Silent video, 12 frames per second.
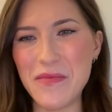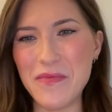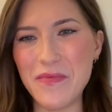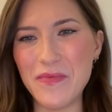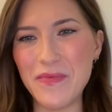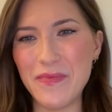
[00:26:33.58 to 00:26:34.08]
Um,
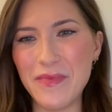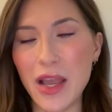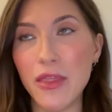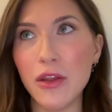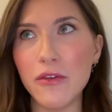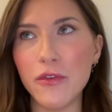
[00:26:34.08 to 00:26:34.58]

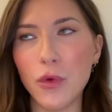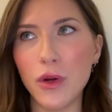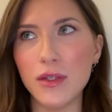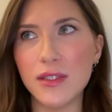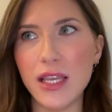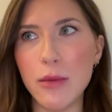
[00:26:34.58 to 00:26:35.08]
and then, of
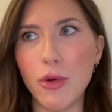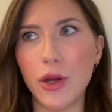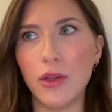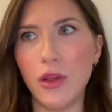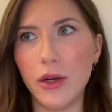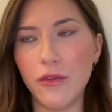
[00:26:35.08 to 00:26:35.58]
course, he
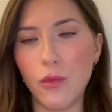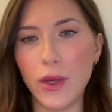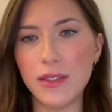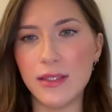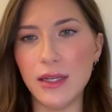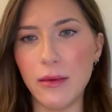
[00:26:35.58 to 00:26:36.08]
brought a lot of
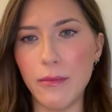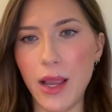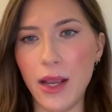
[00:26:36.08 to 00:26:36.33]
wisdom